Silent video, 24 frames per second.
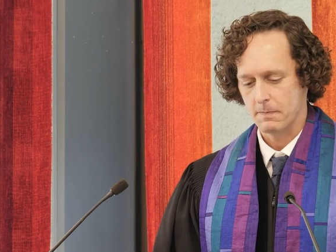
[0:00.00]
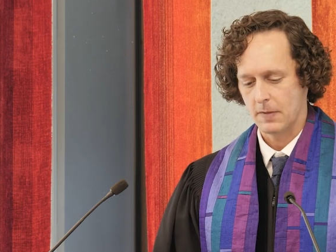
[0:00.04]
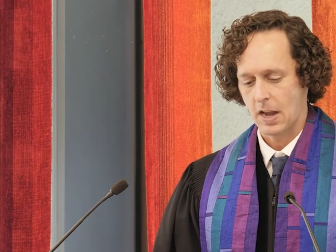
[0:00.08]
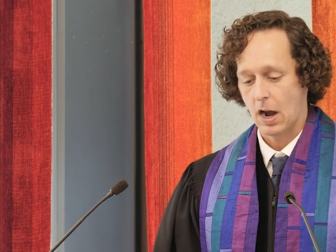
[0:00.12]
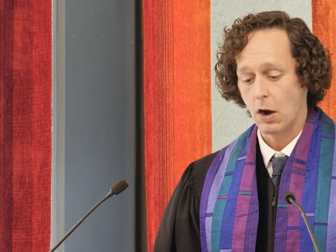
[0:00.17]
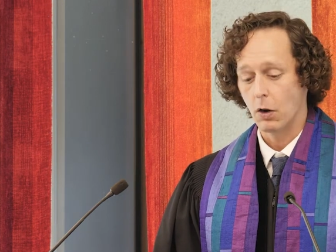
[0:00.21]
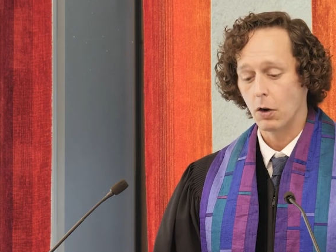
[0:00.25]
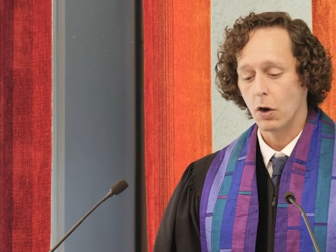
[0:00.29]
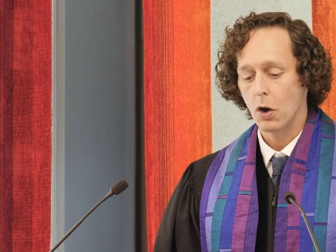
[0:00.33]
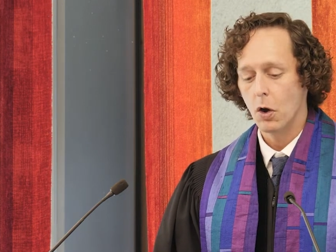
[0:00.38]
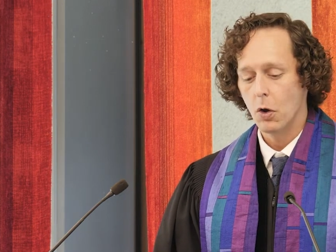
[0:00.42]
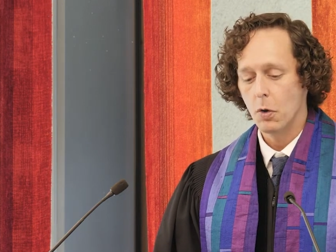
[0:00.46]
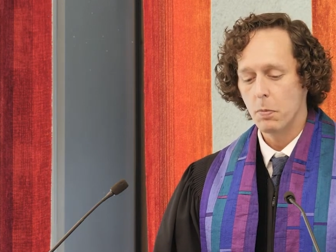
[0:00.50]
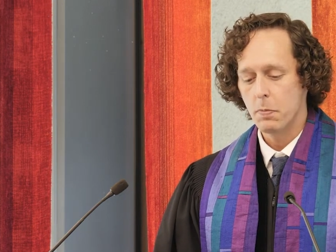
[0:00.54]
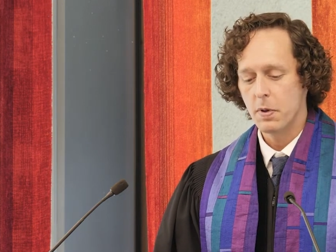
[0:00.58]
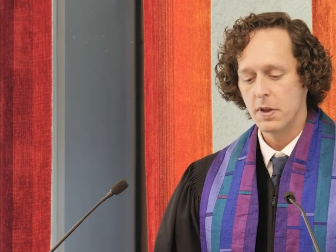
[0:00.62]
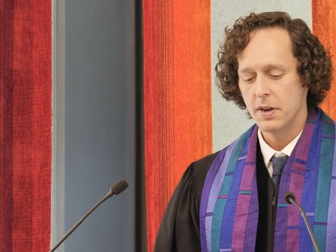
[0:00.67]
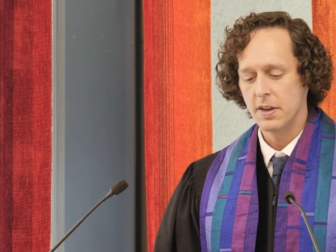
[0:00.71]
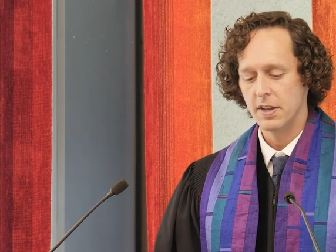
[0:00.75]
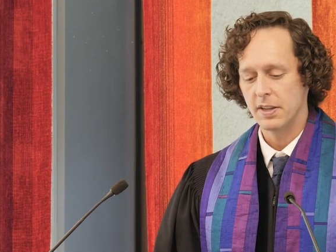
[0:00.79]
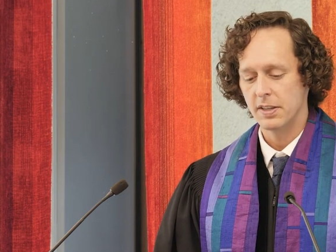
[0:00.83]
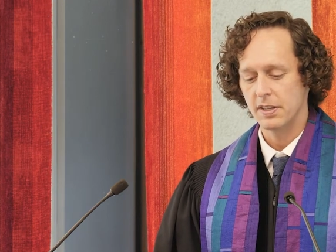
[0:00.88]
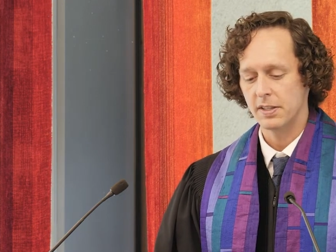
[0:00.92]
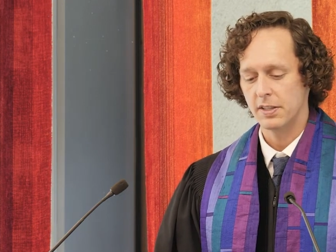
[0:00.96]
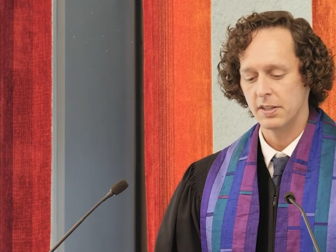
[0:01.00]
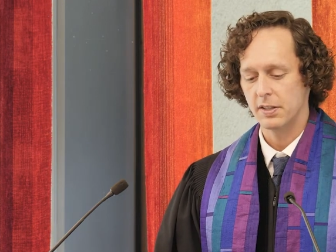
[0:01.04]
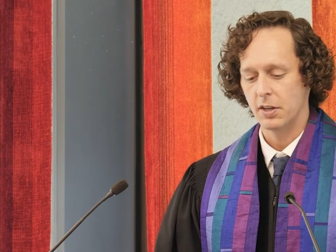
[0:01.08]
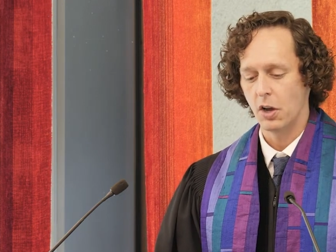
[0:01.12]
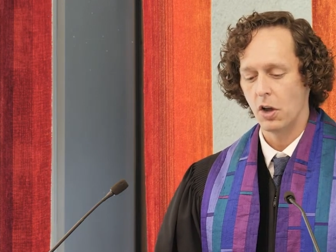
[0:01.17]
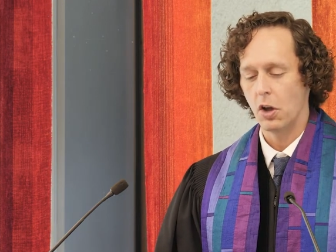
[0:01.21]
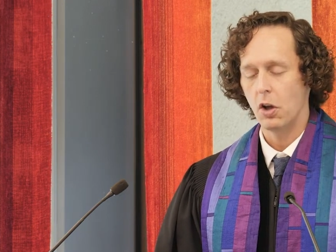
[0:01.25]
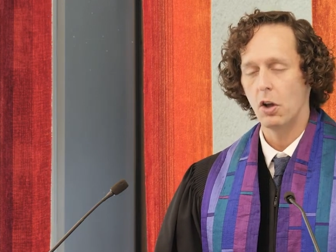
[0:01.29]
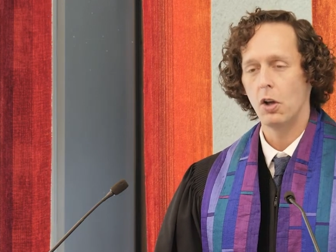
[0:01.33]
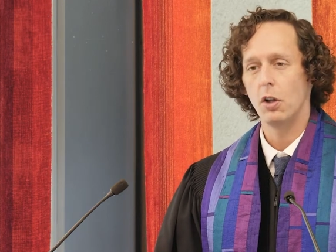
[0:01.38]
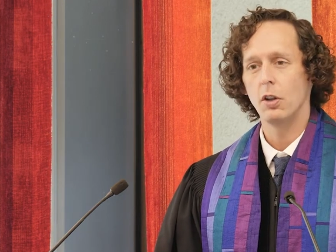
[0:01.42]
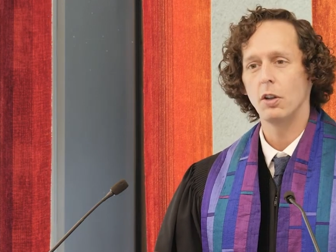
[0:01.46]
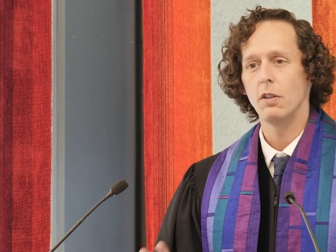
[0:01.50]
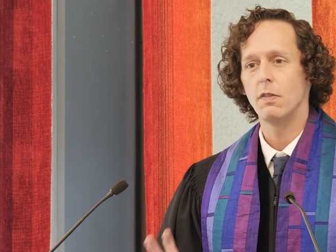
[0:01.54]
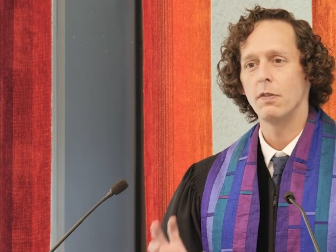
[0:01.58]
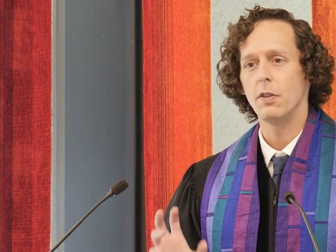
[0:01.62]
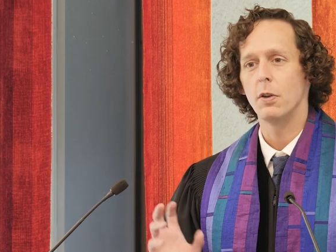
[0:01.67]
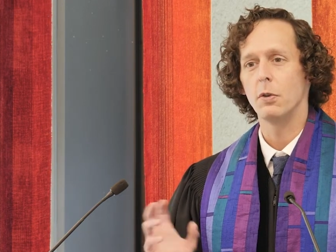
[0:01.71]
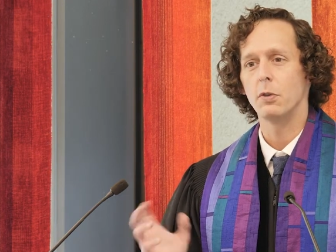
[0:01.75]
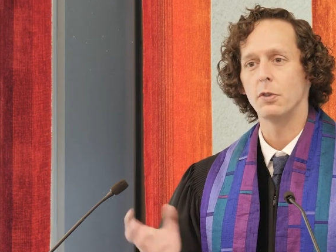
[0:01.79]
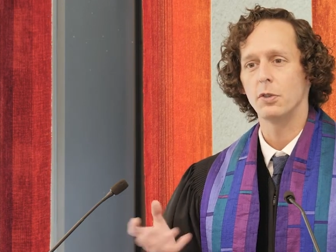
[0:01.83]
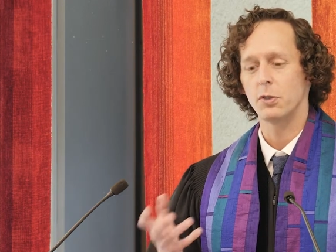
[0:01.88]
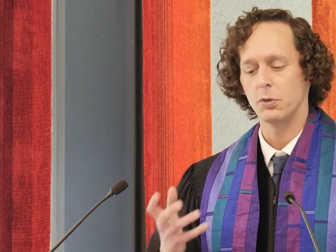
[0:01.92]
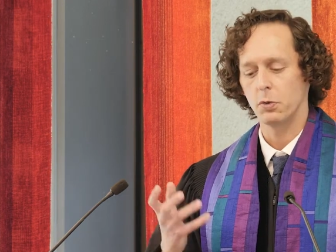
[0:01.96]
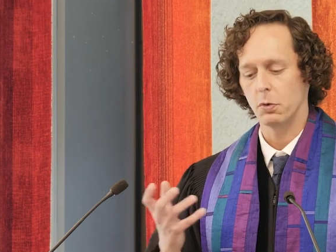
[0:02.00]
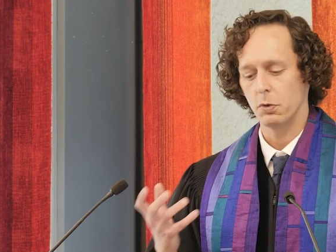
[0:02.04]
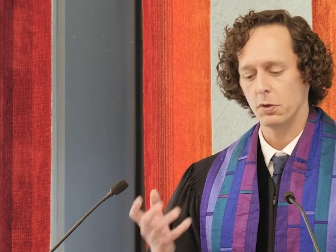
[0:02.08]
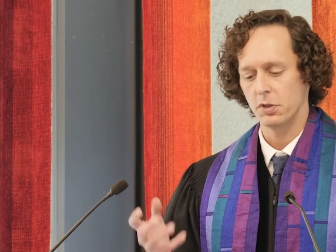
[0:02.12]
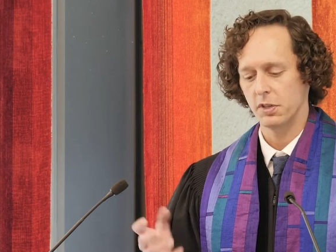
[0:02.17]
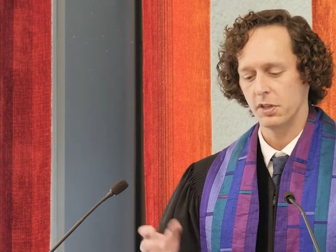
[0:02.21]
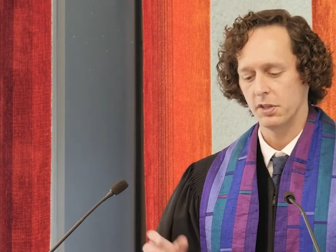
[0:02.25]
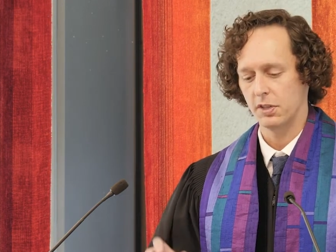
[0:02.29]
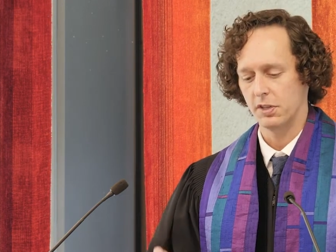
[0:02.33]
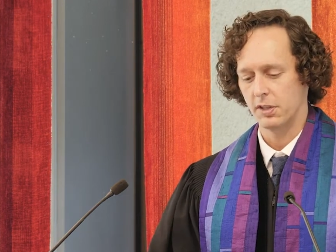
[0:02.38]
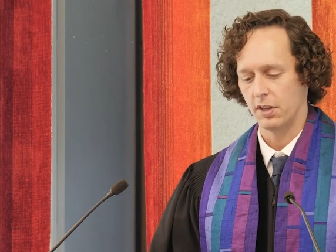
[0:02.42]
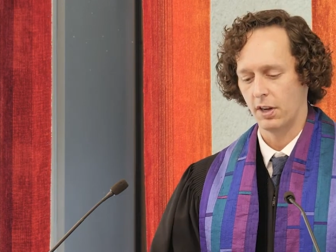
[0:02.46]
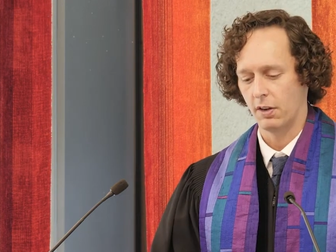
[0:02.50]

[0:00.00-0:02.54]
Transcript: our openness to all of those sources